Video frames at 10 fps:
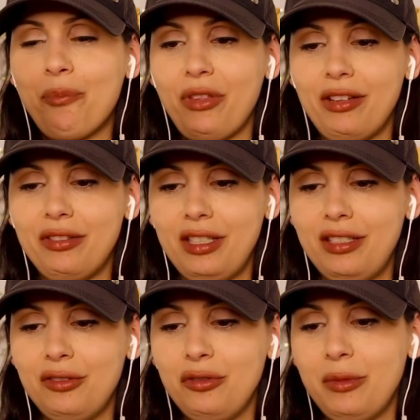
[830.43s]
not to
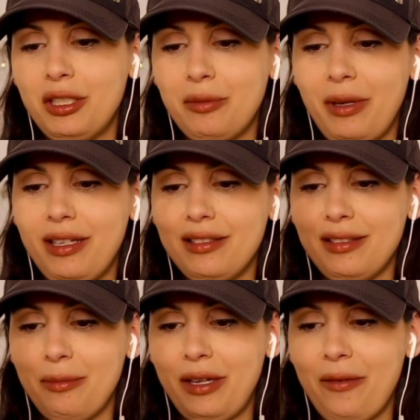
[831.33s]
eat too much
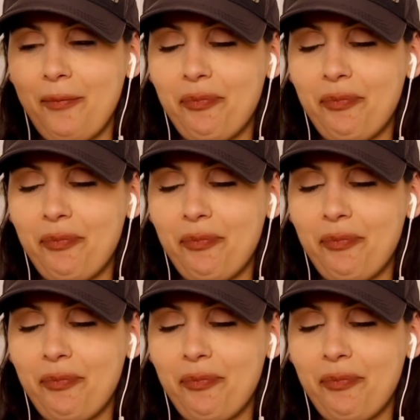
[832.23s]
spice, but